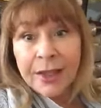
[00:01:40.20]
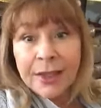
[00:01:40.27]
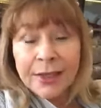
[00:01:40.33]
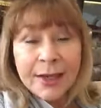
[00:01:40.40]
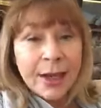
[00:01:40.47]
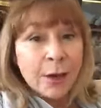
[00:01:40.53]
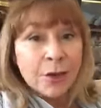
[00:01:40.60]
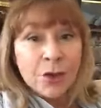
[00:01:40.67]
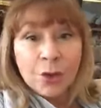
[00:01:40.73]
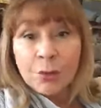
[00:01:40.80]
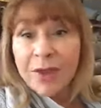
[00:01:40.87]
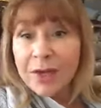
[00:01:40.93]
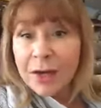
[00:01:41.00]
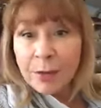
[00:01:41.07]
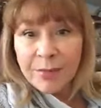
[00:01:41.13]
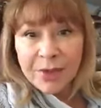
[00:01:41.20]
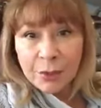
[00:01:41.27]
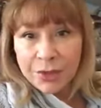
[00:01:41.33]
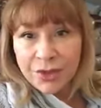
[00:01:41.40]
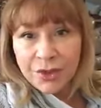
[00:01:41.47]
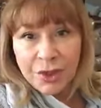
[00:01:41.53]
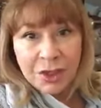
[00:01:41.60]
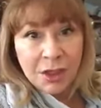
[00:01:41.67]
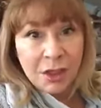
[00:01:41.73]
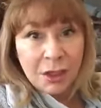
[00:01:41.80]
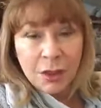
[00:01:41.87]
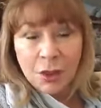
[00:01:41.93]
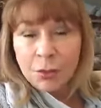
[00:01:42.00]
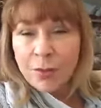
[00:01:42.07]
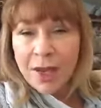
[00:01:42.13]
Now, you may not be Christian
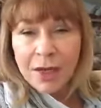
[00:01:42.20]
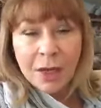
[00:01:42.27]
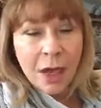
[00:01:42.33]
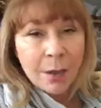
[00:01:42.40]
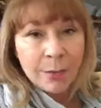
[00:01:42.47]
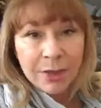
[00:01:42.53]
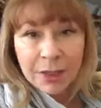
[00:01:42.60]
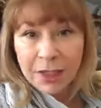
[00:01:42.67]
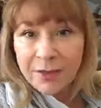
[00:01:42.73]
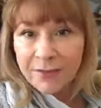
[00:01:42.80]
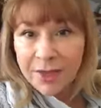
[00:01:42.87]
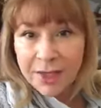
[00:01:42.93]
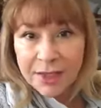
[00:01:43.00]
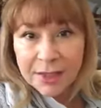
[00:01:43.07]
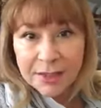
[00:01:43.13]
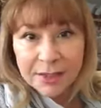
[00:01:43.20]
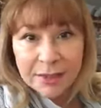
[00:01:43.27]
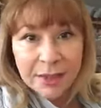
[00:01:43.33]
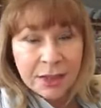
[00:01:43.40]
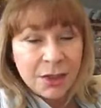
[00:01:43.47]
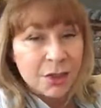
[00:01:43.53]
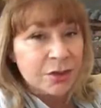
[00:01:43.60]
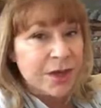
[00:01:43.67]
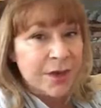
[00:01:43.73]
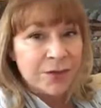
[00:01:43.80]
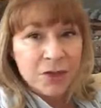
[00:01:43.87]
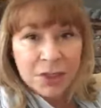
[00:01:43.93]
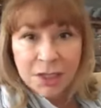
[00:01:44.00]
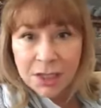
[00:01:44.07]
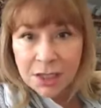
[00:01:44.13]
and you may not believe this, and you
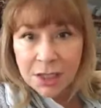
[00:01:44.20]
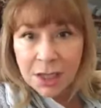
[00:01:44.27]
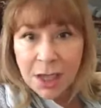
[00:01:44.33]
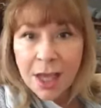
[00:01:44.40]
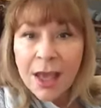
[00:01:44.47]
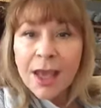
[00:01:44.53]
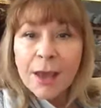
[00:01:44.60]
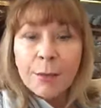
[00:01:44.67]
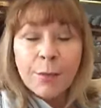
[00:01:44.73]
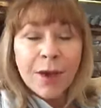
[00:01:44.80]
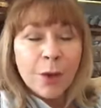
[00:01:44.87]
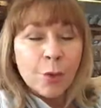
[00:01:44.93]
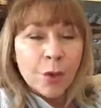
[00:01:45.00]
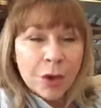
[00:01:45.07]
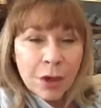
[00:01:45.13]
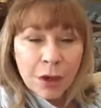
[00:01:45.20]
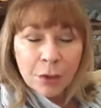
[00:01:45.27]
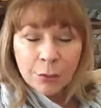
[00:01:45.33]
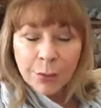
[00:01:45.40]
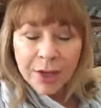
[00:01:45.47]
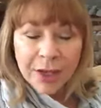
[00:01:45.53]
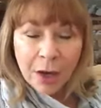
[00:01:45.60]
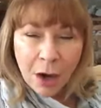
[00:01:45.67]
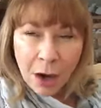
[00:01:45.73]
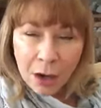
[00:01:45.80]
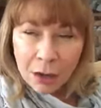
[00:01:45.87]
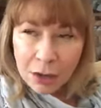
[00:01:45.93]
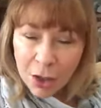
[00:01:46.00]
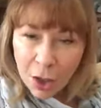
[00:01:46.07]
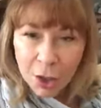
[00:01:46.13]
never did, but
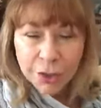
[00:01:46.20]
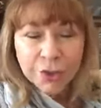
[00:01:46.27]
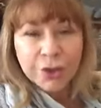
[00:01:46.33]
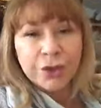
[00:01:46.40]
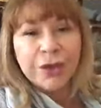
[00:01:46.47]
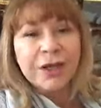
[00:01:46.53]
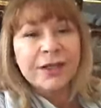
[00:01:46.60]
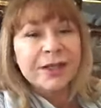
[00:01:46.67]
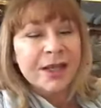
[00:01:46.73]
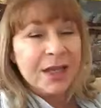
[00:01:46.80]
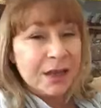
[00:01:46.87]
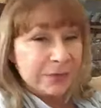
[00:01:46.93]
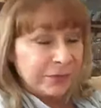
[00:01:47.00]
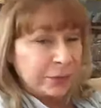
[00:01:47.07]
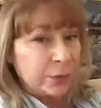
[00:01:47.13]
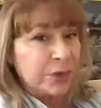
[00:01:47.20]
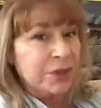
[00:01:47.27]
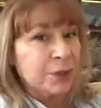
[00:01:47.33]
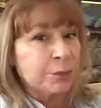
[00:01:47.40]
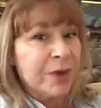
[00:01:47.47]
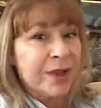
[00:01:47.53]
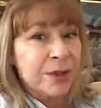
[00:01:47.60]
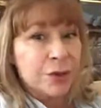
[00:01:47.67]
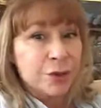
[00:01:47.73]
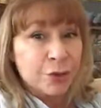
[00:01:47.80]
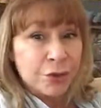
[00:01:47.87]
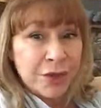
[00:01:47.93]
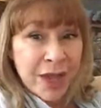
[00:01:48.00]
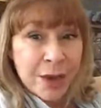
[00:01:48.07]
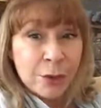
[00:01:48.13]
our culture is influenced by the
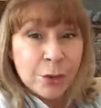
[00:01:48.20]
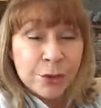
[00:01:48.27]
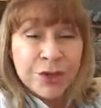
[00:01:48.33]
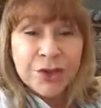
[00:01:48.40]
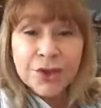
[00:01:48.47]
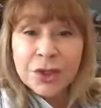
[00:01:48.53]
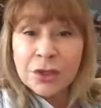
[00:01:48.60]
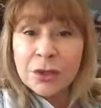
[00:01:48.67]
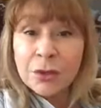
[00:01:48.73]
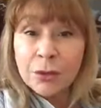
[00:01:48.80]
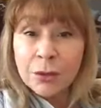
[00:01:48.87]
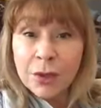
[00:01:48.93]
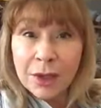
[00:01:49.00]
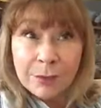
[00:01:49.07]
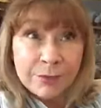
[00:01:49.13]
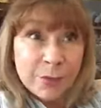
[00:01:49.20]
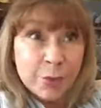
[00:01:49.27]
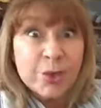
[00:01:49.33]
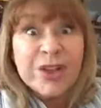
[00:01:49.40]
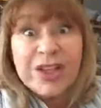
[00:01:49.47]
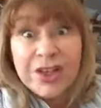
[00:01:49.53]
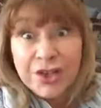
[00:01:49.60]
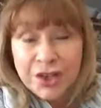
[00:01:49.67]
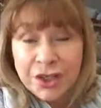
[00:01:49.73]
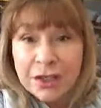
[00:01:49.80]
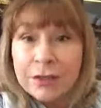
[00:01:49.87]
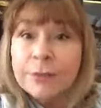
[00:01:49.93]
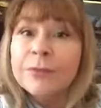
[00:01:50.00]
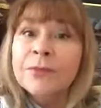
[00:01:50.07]
Judeo-Christian tradition.